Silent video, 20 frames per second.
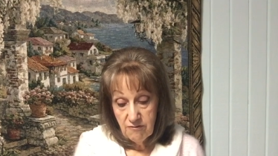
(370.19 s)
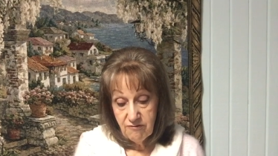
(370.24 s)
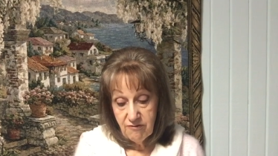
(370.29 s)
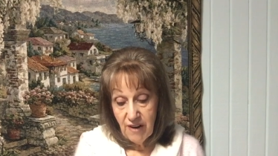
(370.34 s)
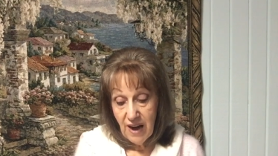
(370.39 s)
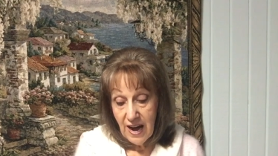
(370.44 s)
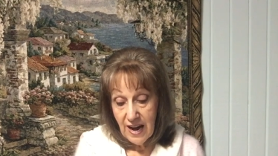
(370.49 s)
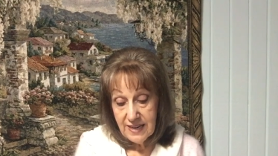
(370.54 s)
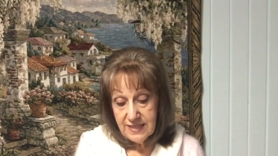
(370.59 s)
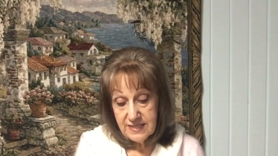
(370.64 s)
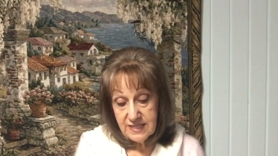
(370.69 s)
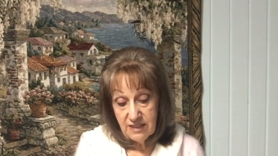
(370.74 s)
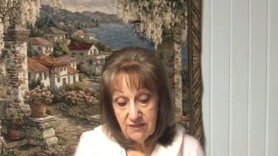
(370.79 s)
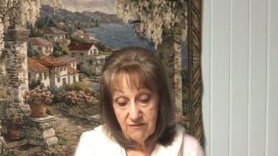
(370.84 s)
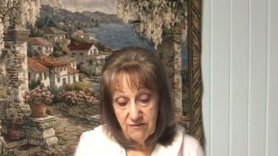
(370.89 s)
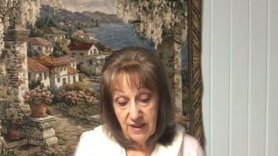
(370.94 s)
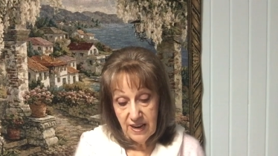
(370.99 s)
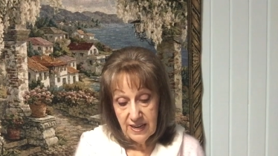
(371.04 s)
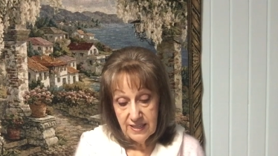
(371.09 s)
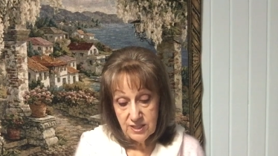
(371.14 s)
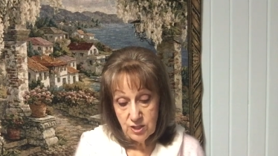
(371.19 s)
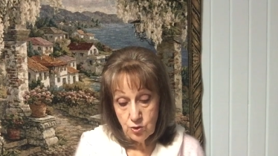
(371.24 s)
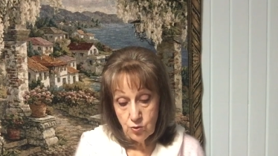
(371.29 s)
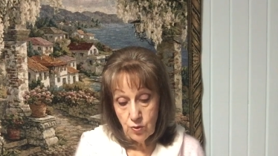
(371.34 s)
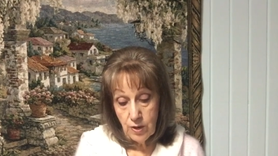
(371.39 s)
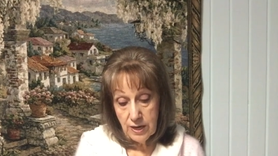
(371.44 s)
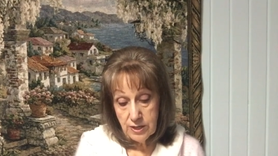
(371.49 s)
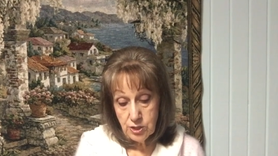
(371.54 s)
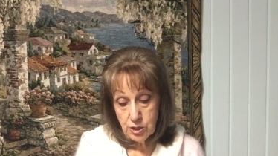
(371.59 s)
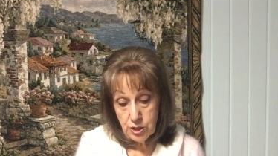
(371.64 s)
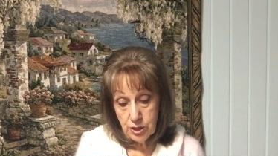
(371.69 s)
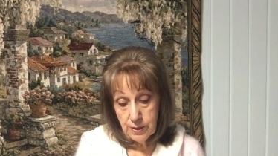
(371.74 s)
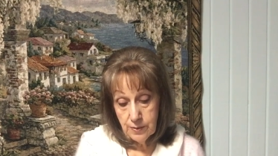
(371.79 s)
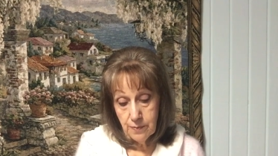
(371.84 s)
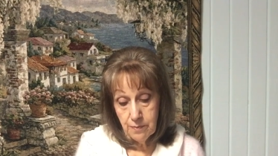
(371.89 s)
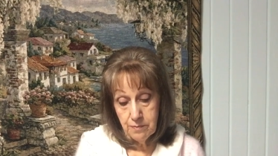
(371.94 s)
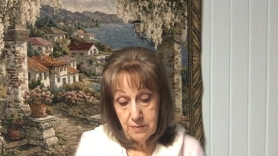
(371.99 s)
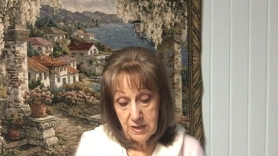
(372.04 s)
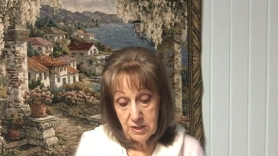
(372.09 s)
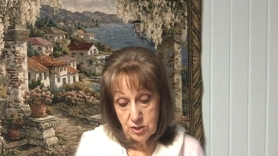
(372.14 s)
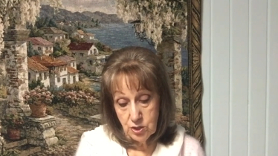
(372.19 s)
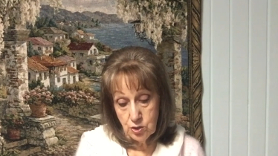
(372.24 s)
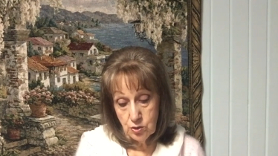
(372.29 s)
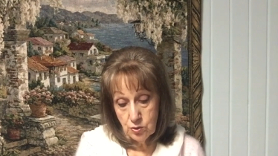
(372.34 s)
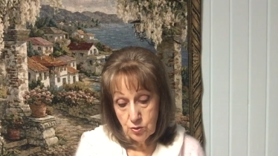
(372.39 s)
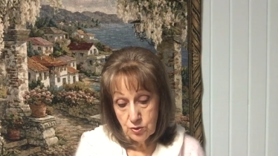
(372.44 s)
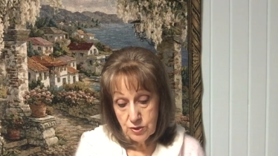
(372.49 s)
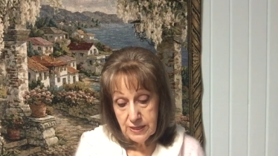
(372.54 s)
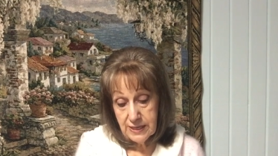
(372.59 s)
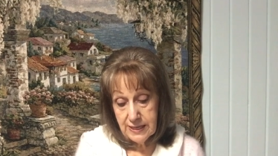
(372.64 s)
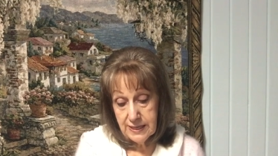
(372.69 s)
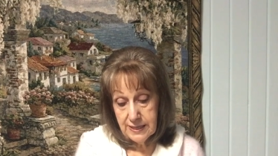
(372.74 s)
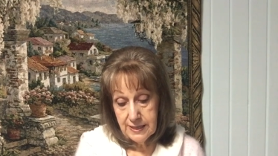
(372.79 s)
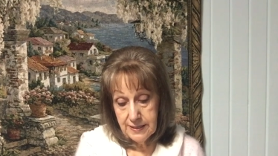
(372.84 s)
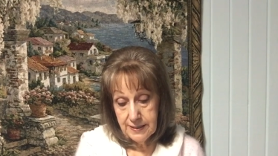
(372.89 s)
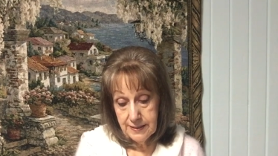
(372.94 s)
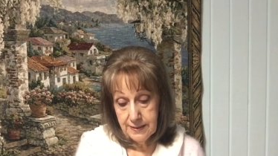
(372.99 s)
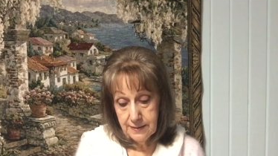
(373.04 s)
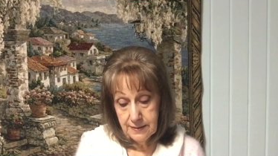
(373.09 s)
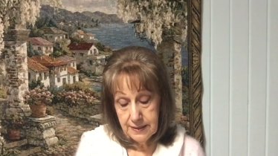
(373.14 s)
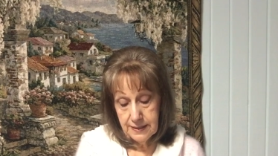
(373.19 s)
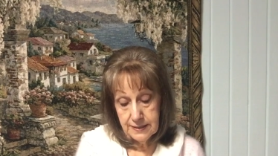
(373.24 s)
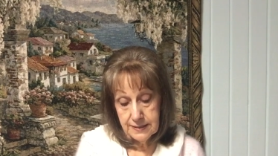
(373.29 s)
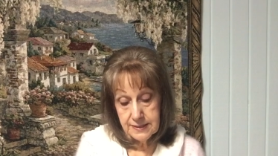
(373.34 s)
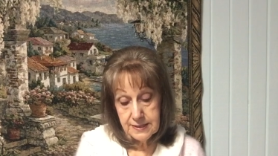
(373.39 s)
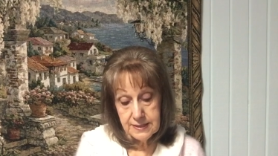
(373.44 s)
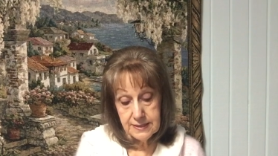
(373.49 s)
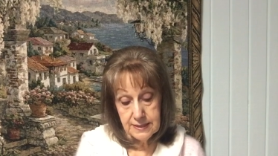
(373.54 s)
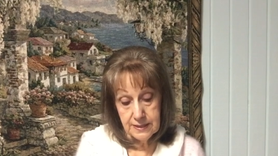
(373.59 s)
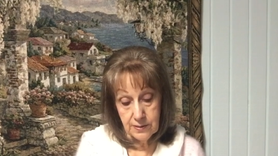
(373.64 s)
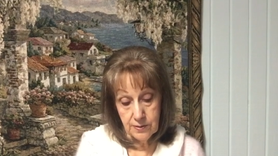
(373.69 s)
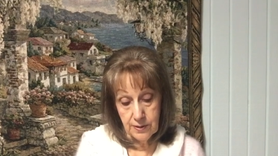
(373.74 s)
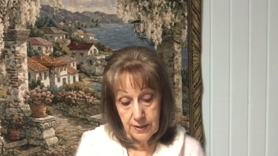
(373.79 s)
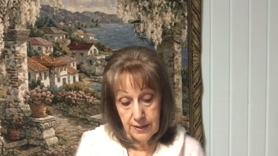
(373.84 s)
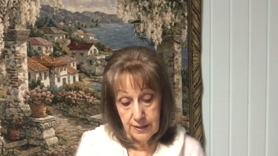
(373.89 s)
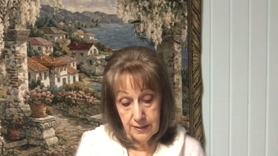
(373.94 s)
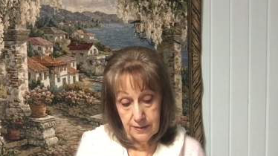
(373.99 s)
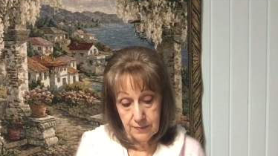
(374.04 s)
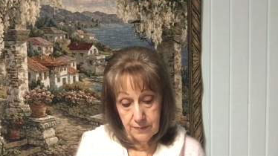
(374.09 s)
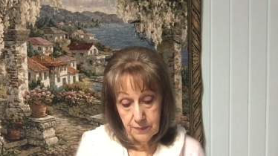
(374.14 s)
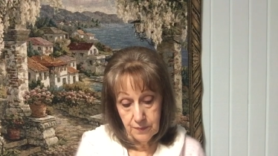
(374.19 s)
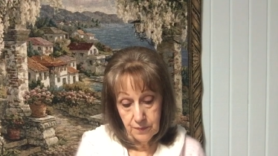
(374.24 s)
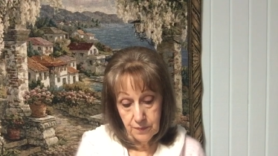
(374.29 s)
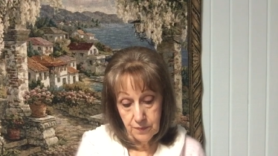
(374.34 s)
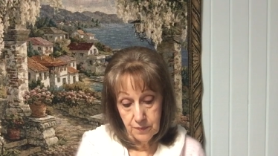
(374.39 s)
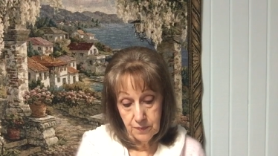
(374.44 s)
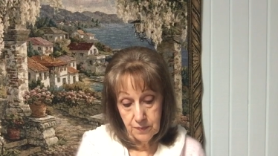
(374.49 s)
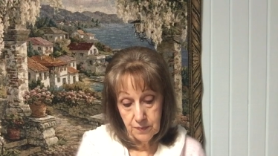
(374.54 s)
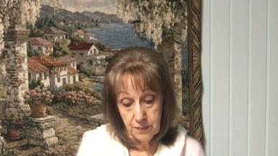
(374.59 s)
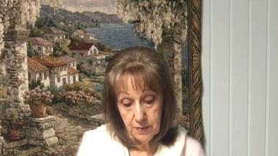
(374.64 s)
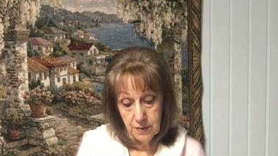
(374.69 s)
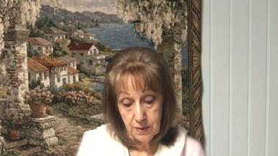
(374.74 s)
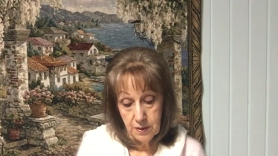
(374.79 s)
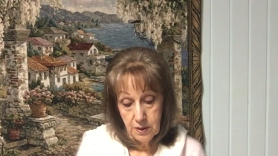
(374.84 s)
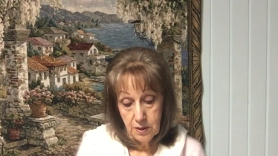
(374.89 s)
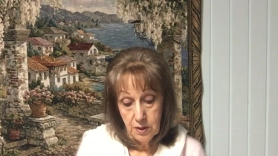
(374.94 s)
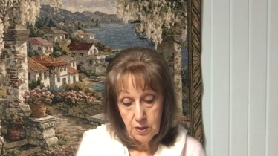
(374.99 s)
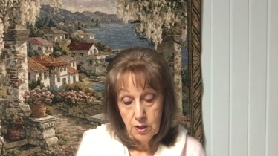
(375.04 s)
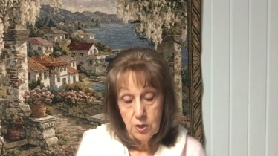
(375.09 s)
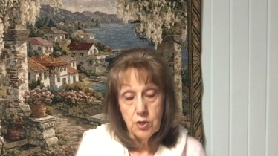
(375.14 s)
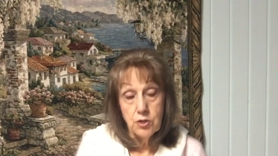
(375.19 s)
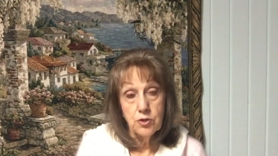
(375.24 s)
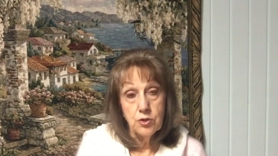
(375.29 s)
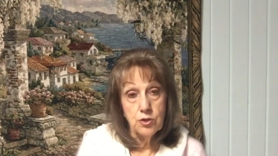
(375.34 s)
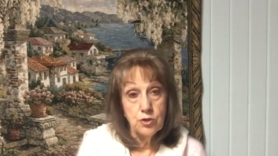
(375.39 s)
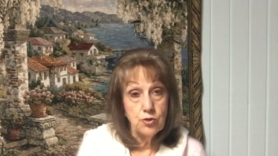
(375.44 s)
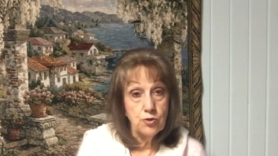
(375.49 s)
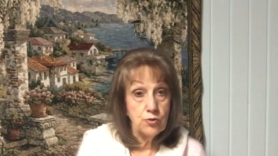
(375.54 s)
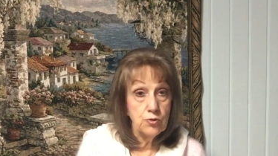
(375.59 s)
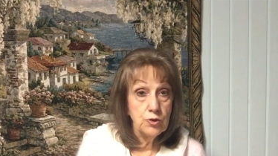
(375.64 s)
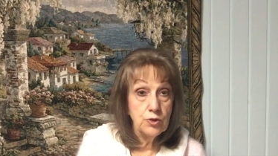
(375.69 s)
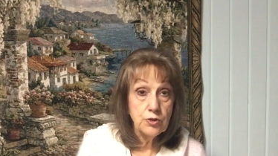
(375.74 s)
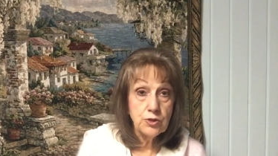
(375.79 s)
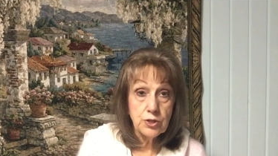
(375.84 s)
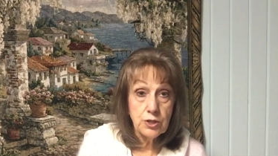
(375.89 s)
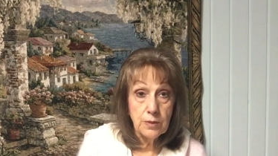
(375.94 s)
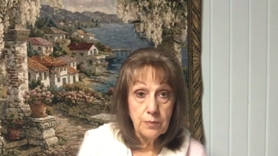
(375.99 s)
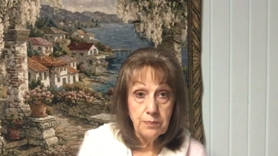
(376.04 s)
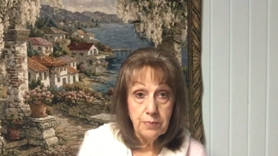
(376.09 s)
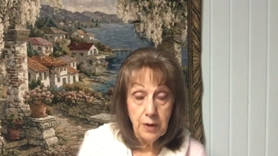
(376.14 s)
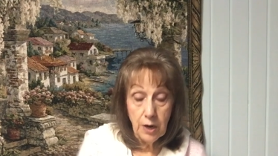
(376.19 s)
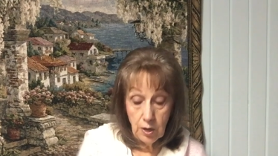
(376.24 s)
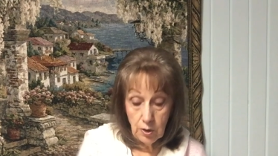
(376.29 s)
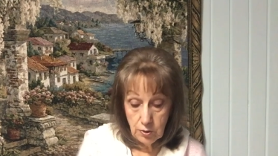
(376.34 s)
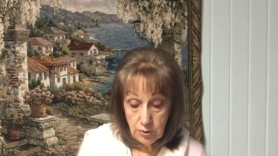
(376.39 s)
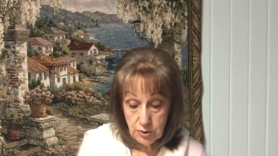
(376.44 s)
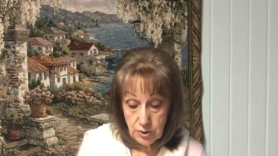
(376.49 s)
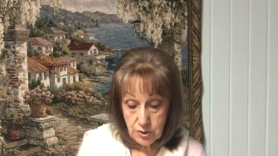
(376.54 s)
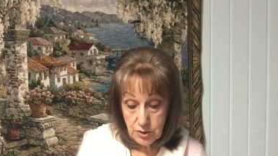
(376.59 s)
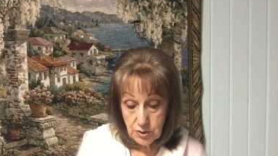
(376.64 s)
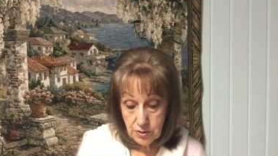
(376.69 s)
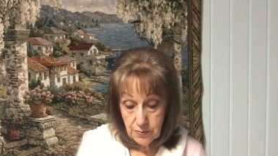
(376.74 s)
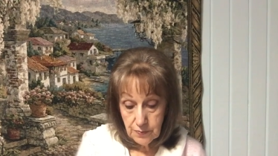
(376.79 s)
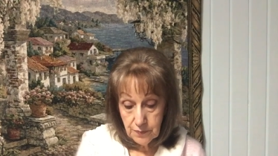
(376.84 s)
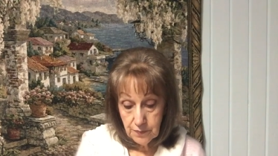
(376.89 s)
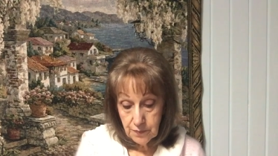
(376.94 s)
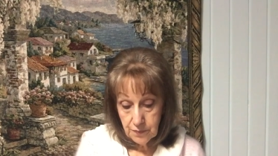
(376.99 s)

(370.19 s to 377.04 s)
finds advanced Russian missiles hidden in Syria the Jerusalem Post